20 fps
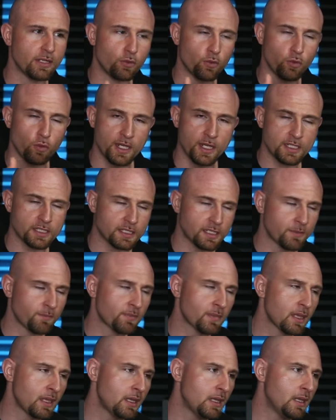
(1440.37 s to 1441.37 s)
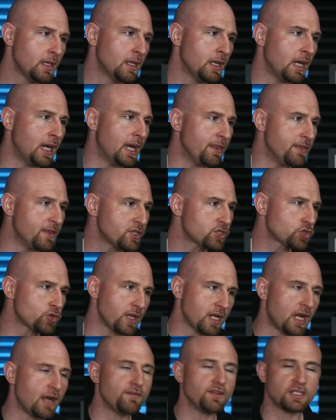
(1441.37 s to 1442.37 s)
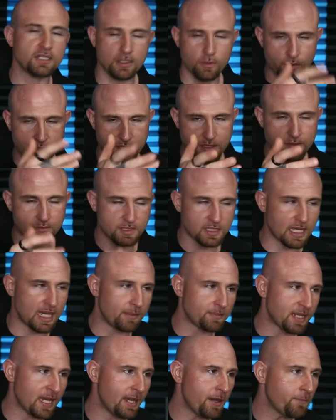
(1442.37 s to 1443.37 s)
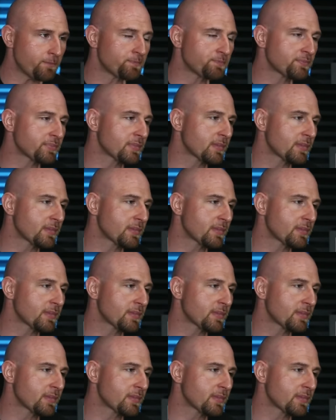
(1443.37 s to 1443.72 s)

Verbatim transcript: risk. This trade obviously was stopped out.